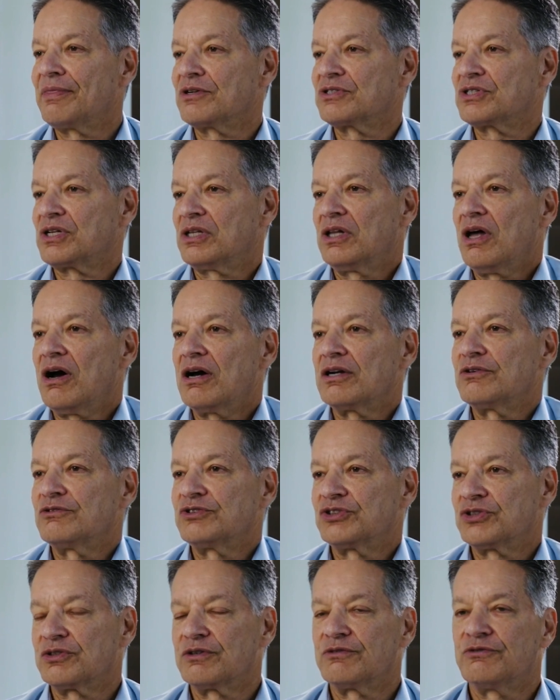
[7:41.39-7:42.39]
there's a lot of
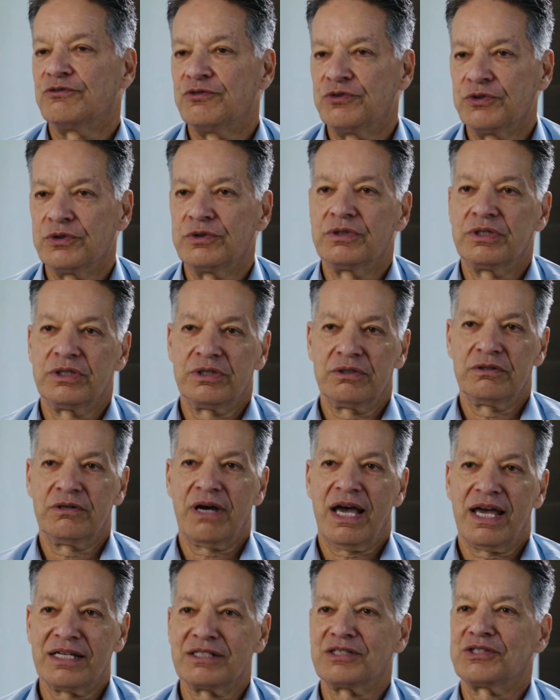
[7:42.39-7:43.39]
sort of voodoo
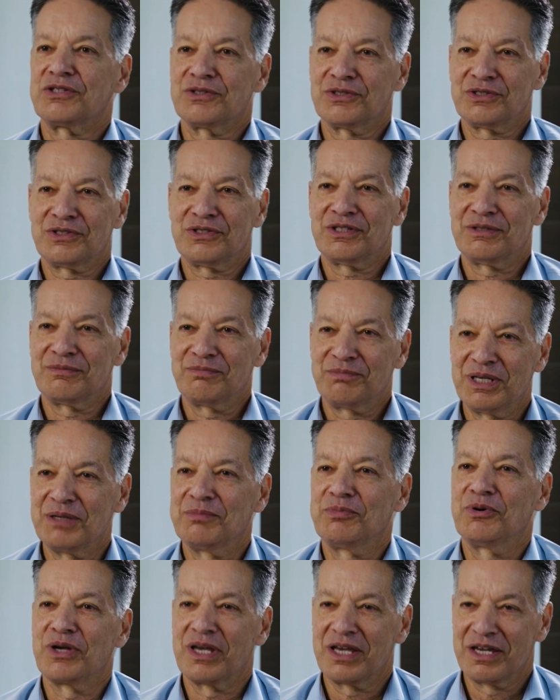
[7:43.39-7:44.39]
answers that
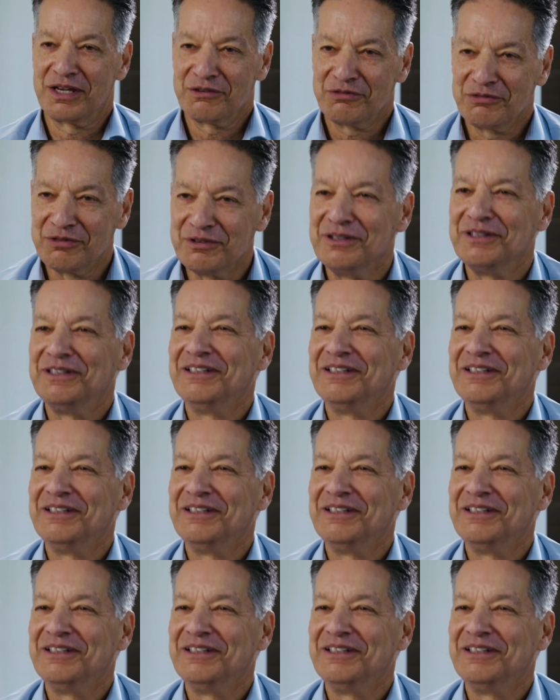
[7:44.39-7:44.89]
people give